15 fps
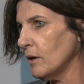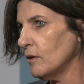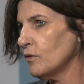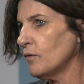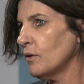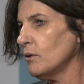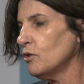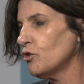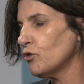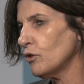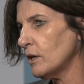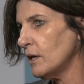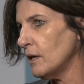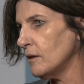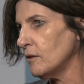It's very
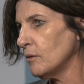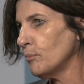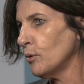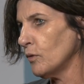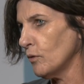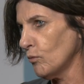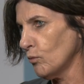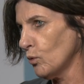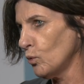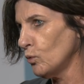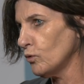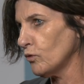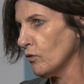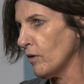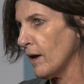tricky to put the
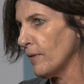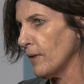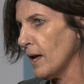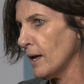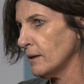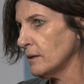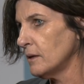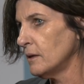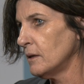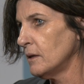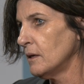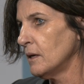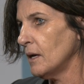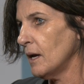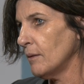rules around that
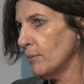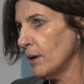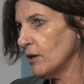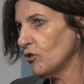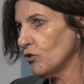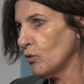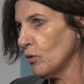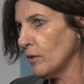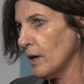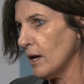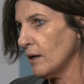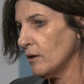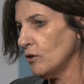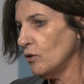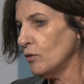and make sure
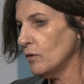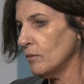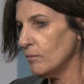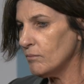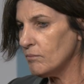that you